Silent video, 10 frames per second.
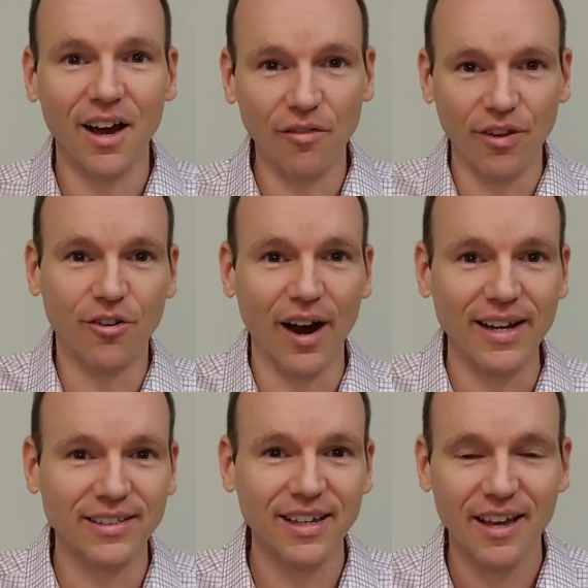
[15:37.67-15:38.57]
of the
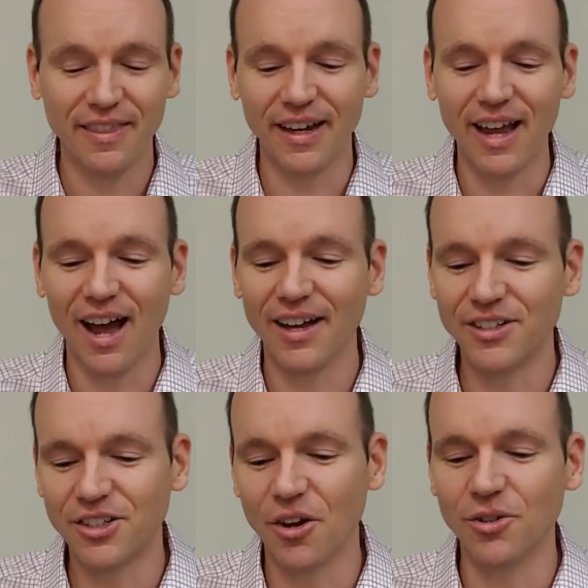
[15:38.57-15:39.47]
grace that God
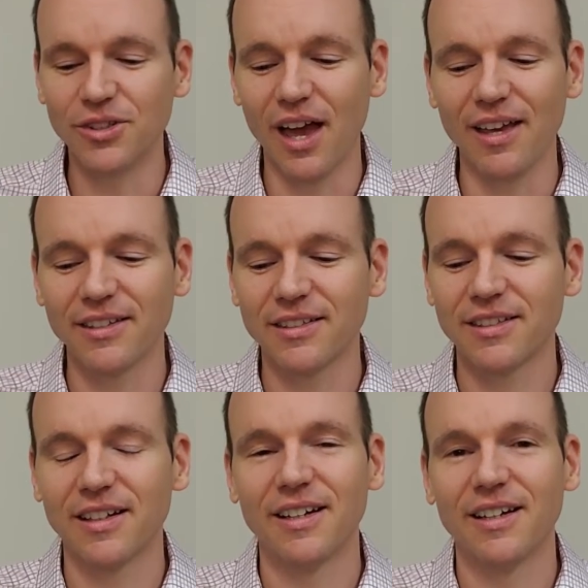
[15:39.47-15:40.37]
shows us.